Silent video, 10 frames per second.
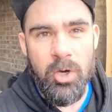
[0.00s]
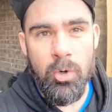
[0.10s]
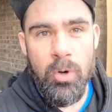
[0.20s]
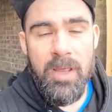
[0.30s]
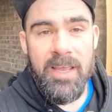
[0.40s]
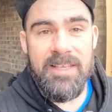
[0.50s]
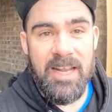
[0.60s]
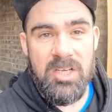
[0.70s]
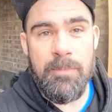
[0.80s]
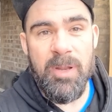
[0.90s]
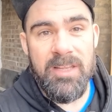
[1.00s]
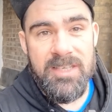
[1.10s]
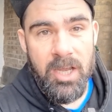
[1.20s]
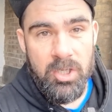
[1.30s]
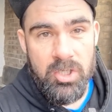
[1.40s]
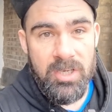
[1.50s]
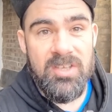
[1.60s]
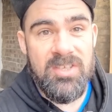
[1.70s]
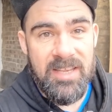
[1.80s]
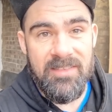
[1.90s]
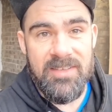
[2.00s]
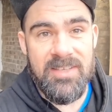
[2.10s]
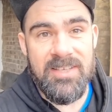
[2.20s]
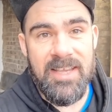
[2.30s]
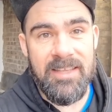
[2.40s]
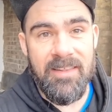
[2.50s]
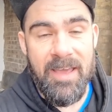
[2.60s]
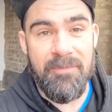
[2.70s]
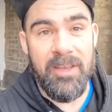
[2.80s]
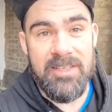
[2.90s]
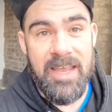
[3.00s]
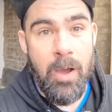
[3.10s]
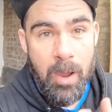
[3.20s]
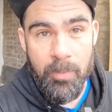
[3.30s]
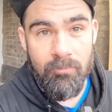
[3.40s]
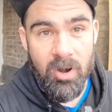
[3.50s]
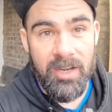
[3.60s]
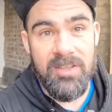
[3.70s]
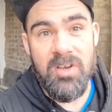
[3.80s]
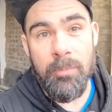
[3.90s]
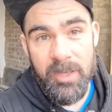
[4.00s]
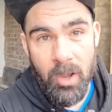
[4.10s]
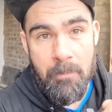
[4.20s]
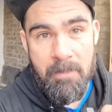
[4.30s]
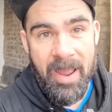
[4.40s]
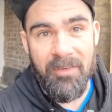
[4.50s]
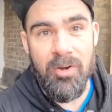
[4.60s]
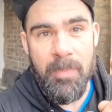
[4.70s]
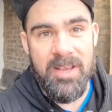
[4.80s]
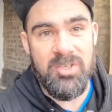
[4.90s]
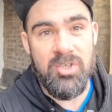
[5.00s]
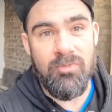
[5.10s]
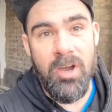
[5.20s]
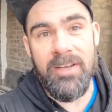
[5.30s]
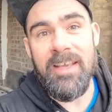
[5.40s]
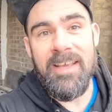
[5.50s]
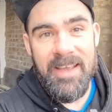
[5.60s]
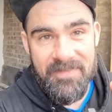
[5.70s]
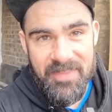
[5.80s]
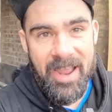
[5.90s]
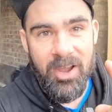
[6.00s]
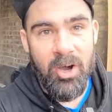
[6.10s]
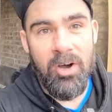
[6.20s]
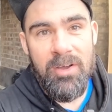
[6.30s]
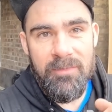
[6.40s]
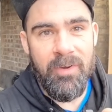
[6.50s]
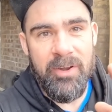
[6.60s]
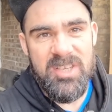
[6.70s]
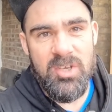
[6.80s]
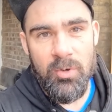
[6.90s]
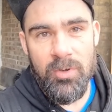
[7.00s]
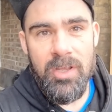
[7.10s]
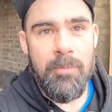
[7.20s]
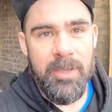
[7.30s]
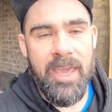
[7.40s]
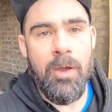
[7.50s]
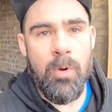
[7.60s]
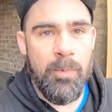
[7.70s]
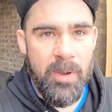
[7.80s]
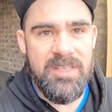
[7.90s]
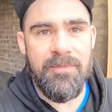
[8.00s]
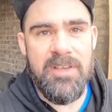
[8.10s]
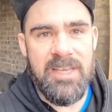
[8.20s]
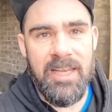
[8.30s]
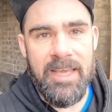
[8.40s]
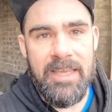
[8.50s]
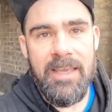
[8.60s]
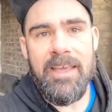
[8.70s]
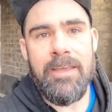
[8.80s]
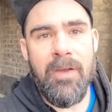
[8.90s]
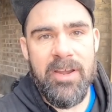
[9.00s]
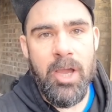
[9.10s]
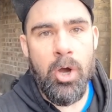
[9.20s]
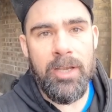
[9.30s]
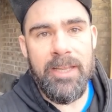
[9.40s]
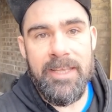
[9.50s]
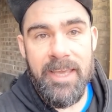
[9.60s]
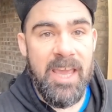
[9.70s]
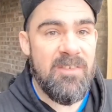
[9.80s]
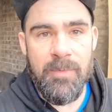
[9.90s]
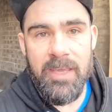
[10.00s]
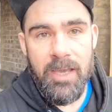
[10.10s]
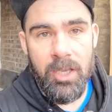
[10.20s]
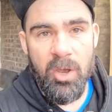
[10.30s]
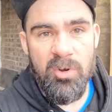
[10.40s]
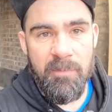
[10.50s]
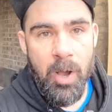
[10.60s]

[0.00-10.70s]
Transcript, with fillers: cool. He's actually been in touch since to say that that thing's now up and running, so I'll be going back for a passenger ride in that car very soon. But yeah, when we went to visit Lee, he very kindly gave me a load of